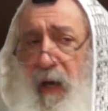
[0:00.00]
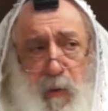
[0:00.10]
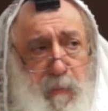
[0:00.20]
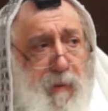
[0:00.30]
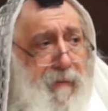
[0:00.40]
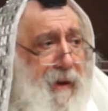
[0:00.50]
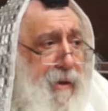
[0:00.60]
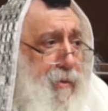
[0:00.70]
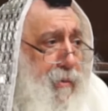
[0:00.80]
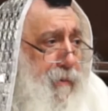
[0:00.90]
I will
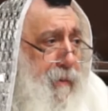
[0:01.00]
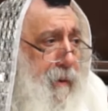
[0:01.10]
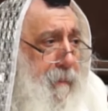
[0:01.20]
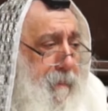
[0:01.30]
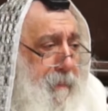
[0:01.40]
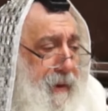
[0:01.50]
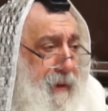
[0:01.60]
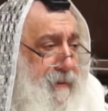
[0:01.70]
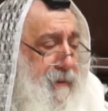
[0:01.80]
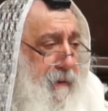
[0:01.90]
provide you
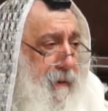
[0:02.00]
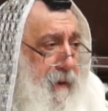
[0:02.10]
parnasa.